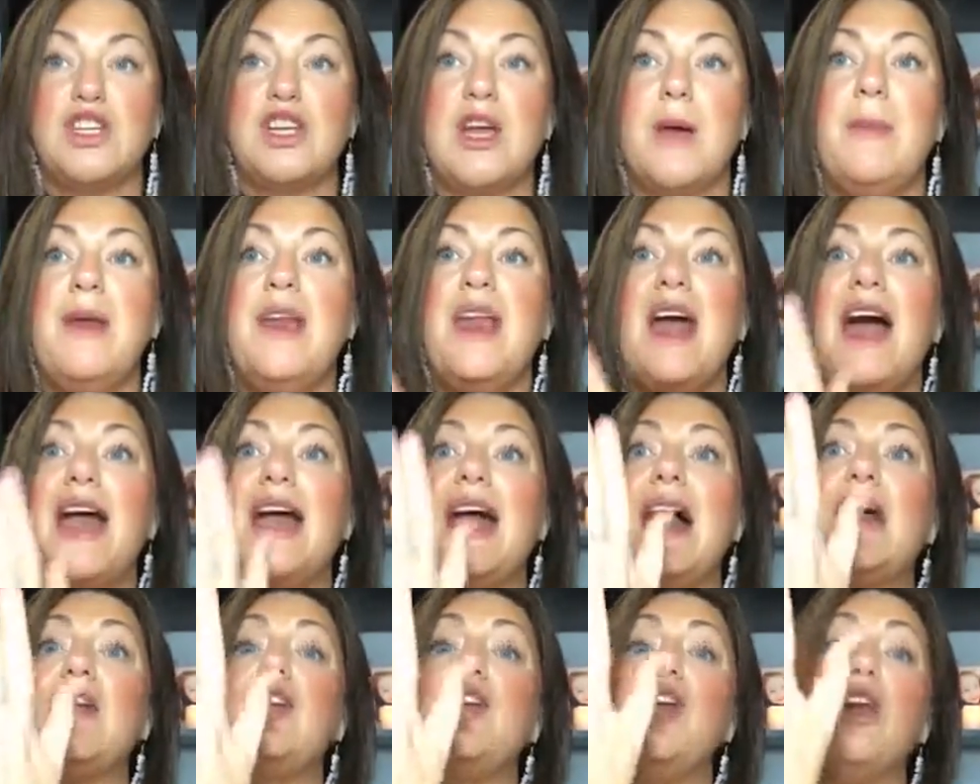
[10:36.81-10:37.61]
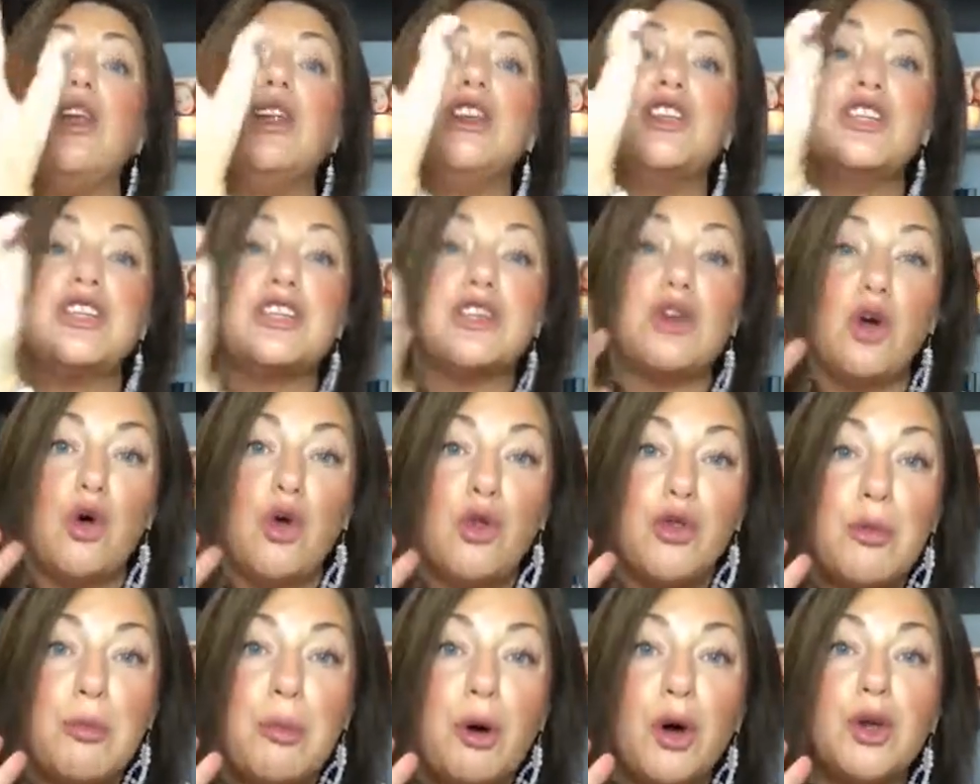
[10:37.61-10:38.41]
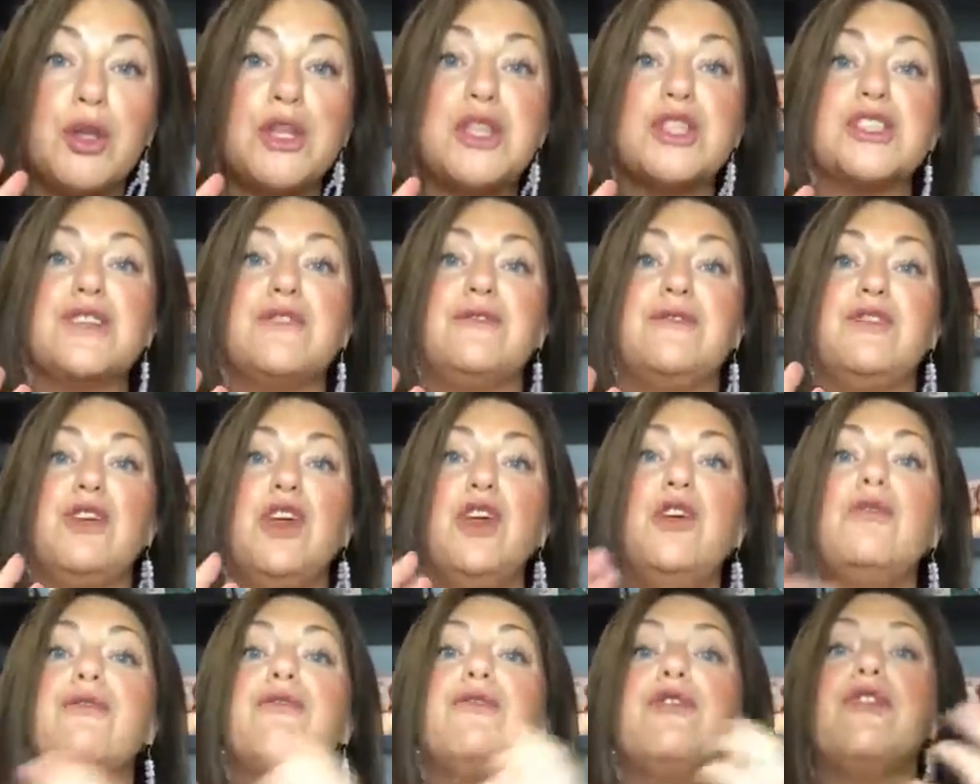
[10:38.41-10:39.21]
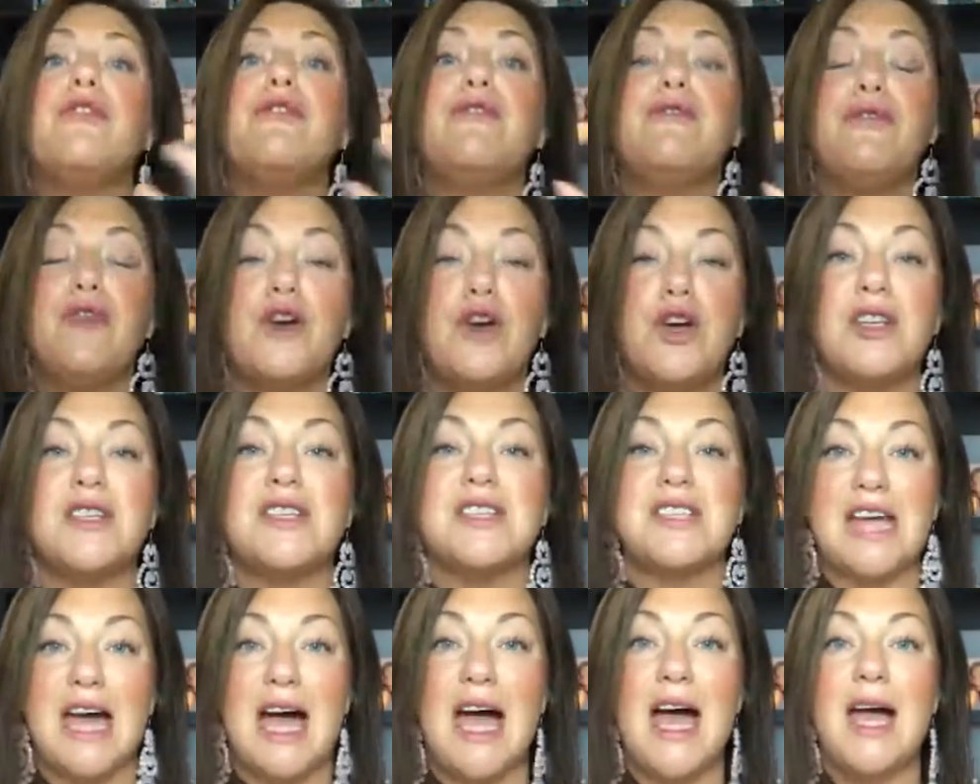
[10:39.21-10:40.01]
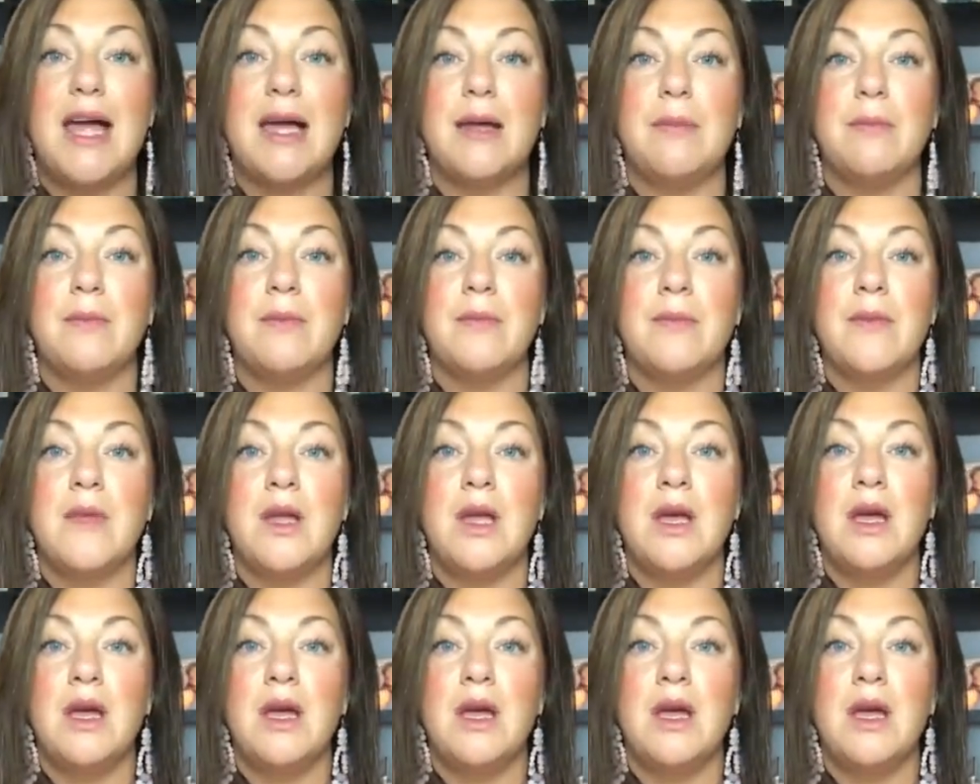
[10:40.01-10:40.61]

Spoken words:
Gemini acknowledges other points of view for the first time.